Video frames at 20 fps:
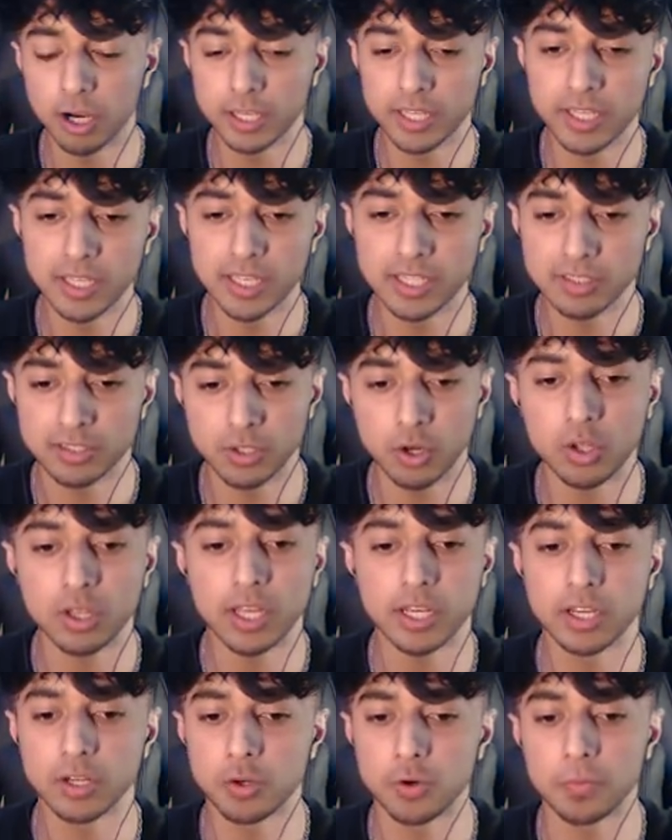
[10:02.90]
Huggy is not
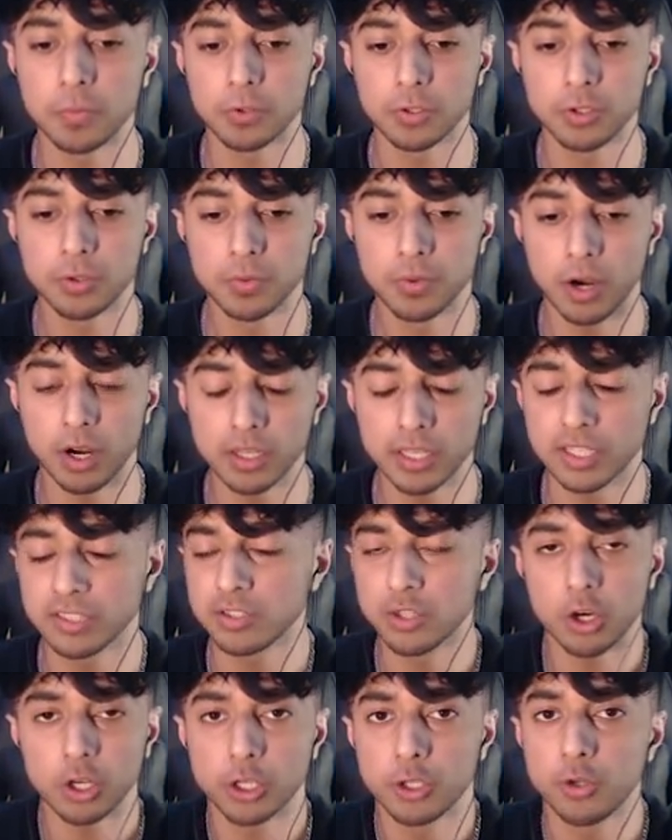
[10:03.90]
like a normal human. Huggy is
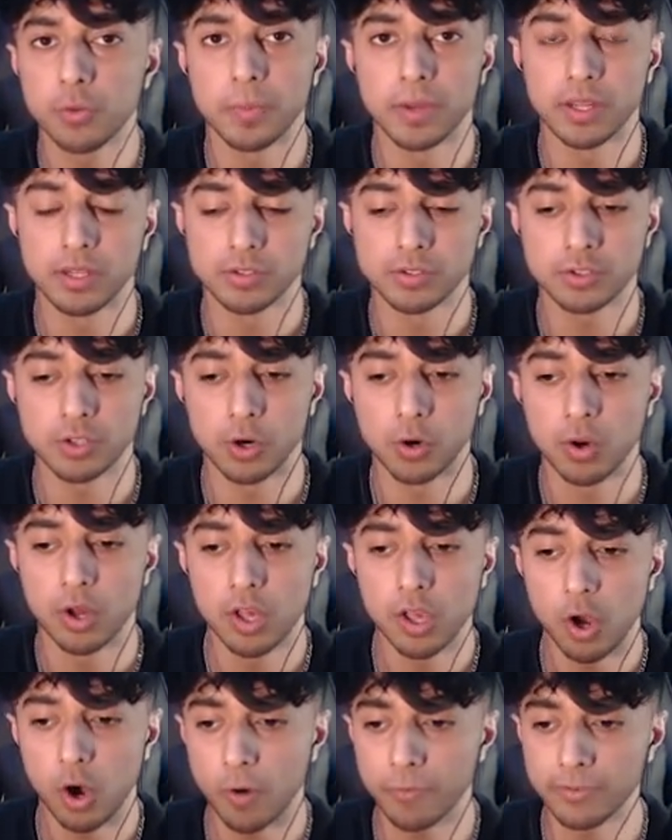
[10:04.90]
not human. So,
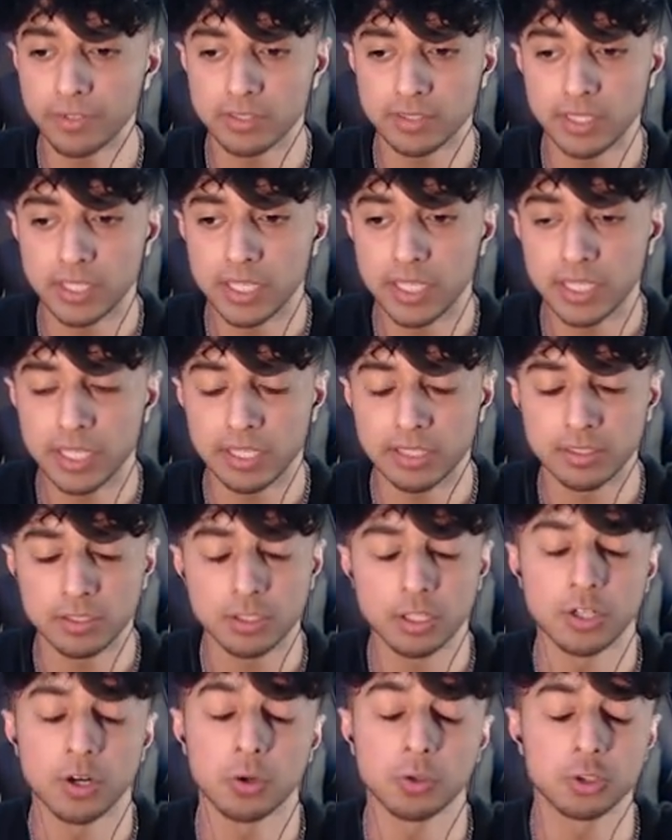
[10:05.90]
obviously, he can
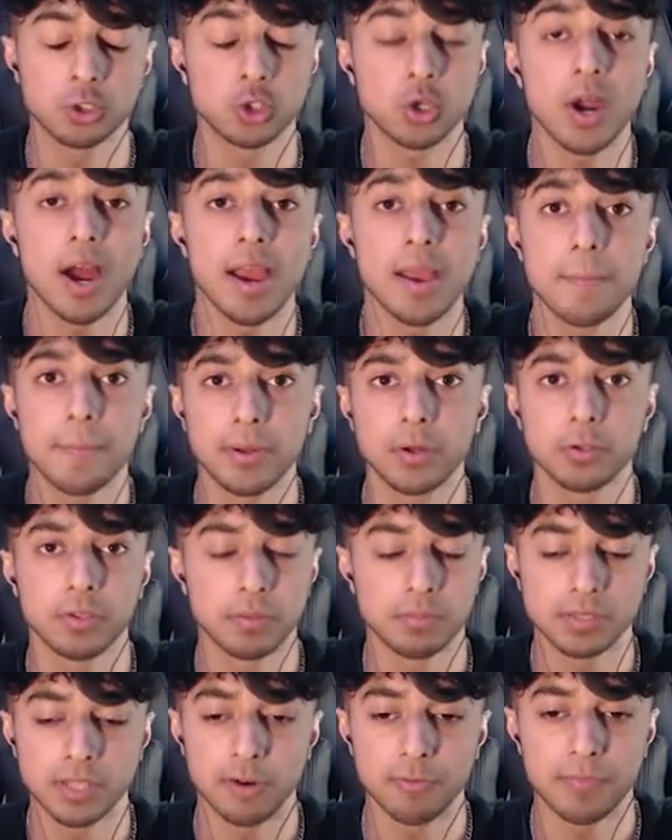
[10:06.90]
you know, try build
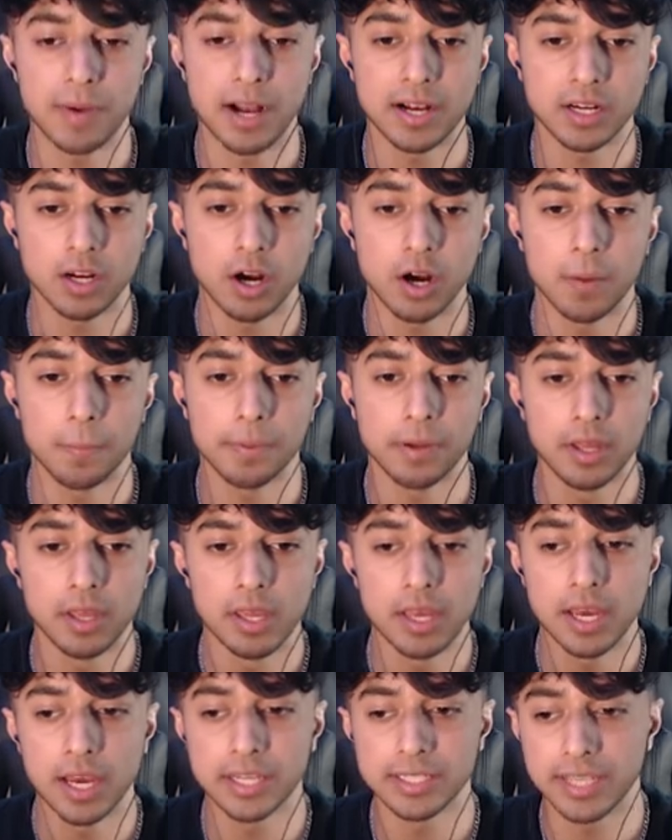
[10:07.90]
himself back up
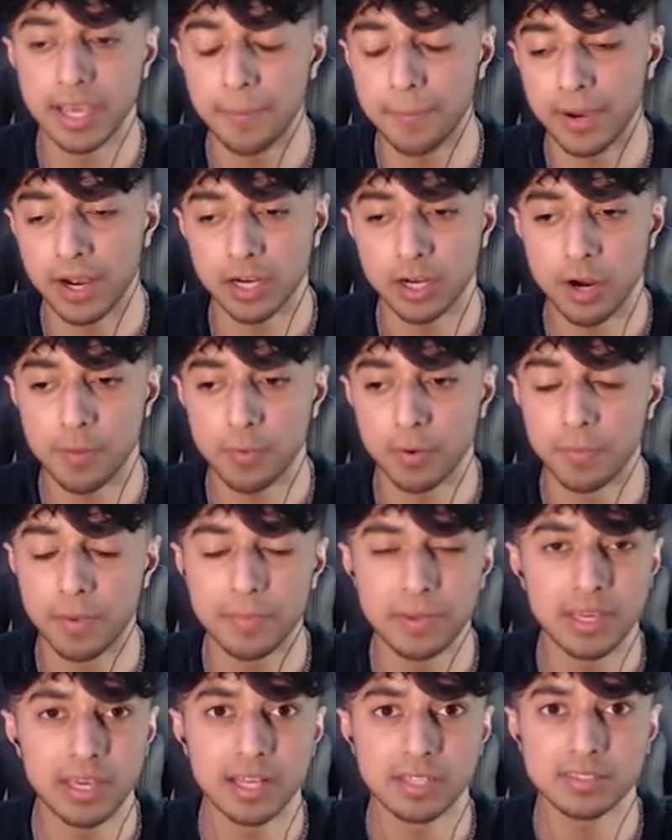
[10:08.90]
and get back up. Or
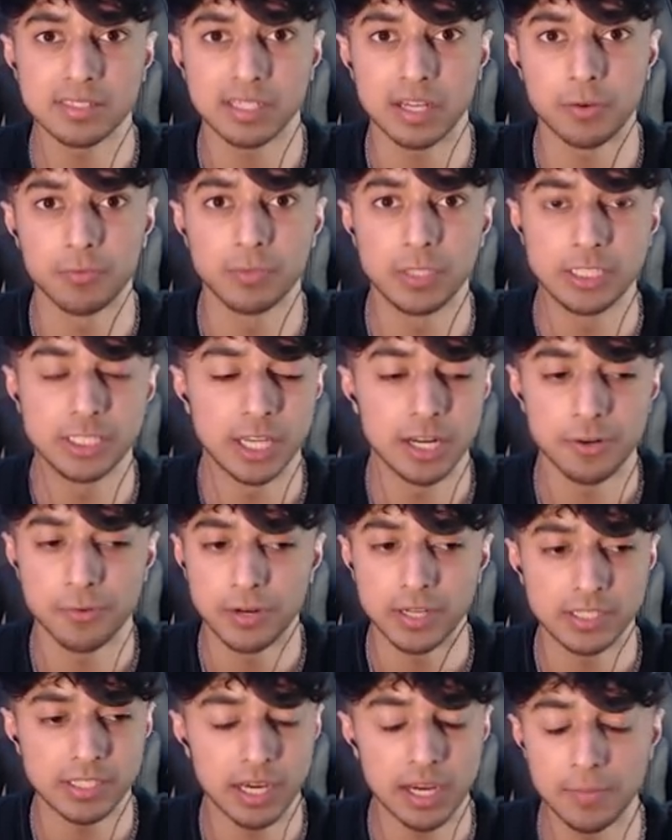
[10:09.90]
maybe he has like a
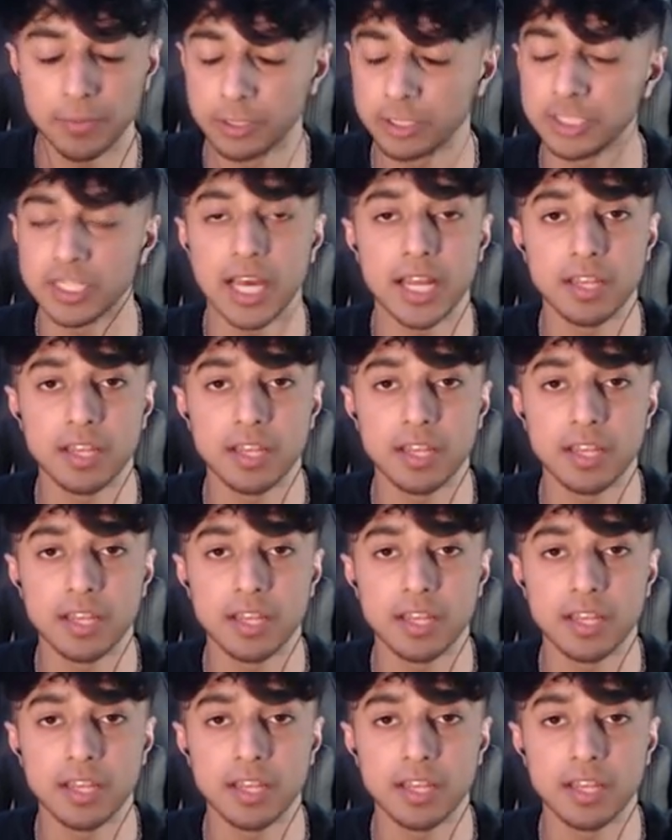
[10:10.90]
regenerate time or just